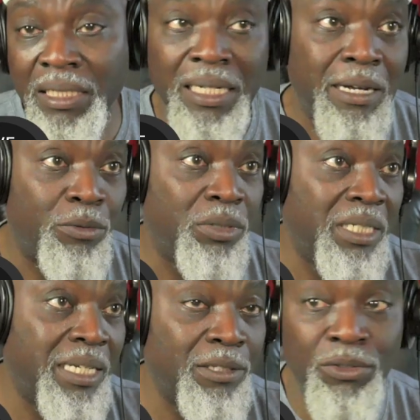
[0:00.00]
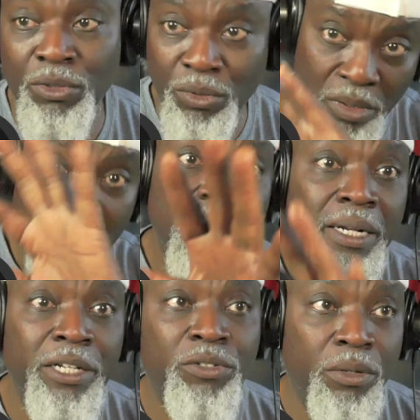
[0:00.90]
and I will read that to you
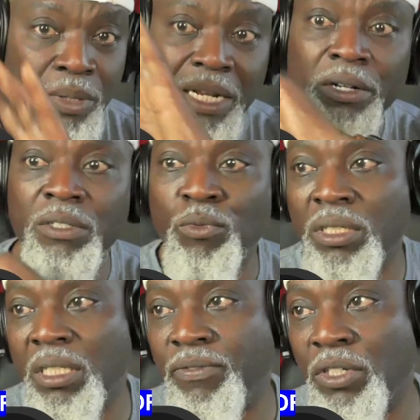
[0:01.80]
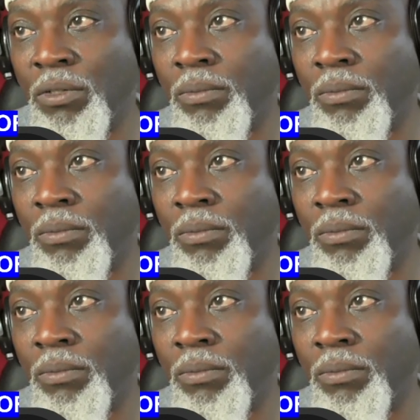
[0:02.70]
later on. But let us watch this video.